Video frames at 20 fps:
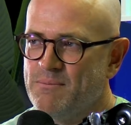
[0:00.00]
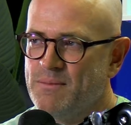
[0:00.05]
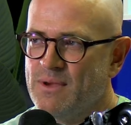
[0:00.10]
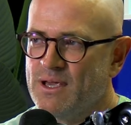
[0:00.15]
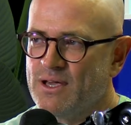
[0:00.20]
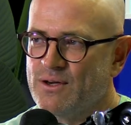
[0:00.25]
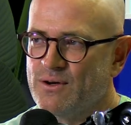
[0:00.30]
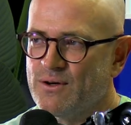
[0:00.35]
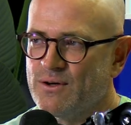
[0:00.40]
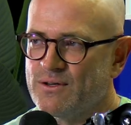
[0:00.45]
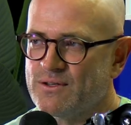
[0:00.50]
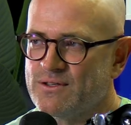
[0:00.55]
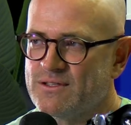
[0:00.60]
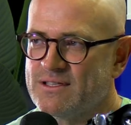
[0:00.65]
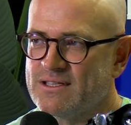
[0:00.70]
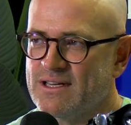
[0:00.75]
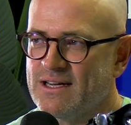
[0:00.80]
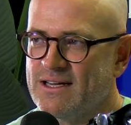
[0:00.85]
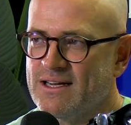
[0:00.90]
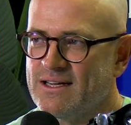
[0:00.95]

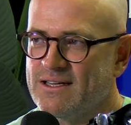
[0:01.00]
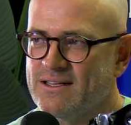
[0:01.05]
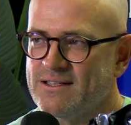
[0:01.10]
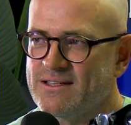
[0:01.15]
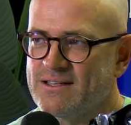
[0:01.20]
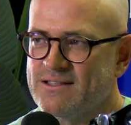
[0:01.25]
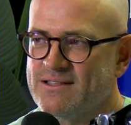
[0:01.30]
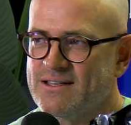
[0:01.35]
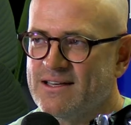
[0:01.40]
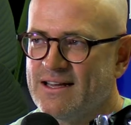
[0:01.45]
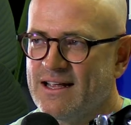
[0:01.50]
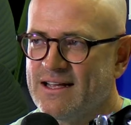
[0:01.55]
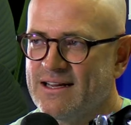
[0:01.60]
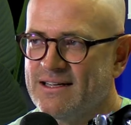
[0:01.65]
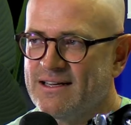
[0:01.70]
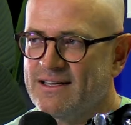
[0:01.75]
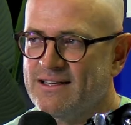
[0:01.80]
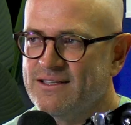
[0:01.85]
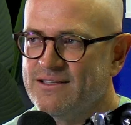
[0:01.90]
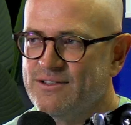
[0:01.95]
because
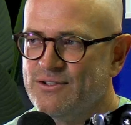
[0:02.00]
Sanela,